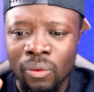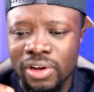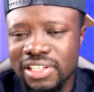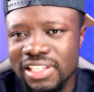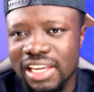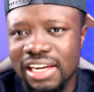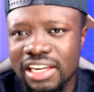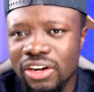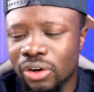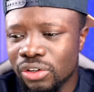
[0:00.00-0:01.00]
Consistently,
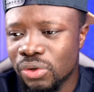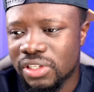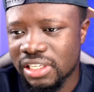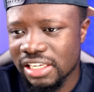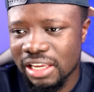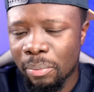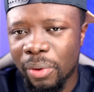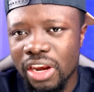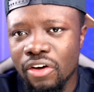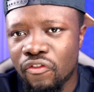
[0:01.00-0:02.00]
you know, you see some
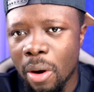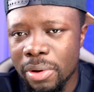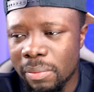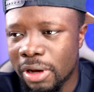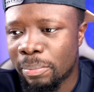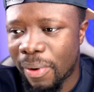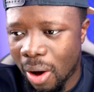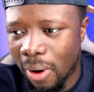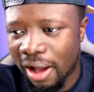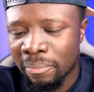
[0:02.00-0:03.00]
penny if we bring in
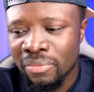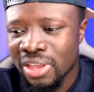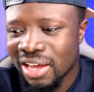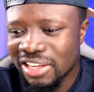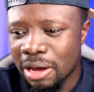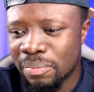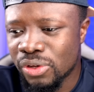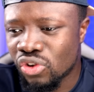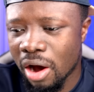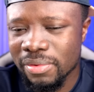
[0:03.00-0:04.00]
power, you be
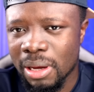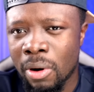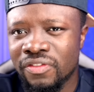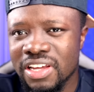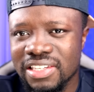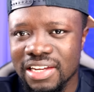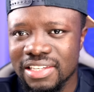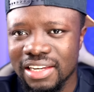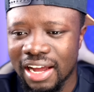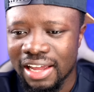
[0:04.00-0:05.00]
so among some of these
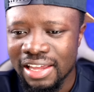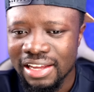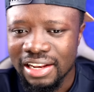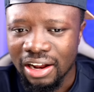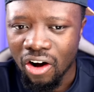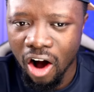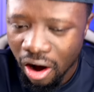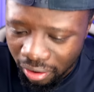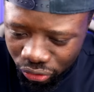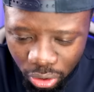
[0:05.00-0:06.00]
things now.
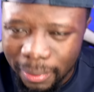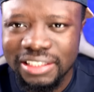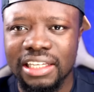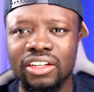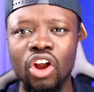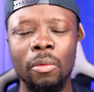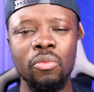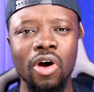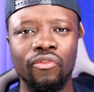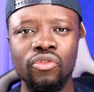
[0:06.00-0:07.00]
Automatic no mo
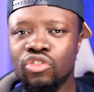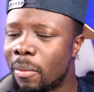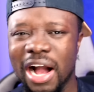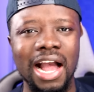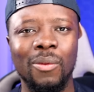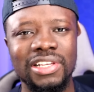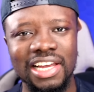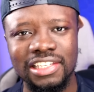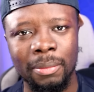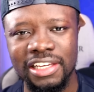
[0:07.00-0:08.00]
buofu no ma kan kwasi
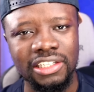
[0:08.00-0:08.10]
asema